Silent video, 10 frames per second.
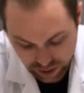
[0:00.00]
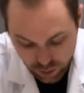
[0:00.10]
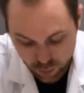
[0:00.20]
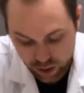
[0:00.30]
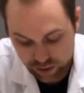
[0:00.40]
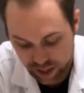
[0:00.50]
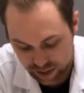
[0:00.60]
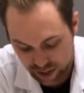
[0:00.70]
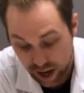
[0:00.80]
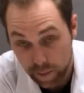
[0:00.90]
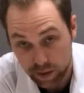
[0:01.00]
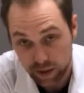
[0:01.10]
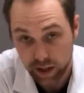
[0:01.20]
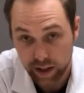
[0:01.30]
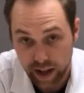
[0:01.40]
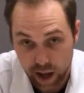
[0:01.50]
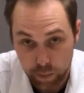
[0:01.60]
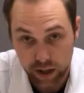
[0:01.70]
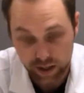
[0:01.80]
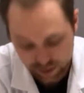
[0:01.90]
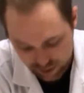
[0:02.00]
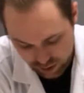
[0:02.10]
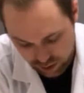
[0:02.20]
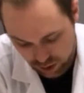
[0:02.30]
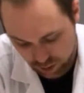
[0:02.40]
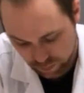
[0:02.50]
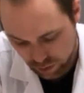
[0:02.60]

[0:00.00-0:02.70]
And it will take time. It's not gonna happen instantly.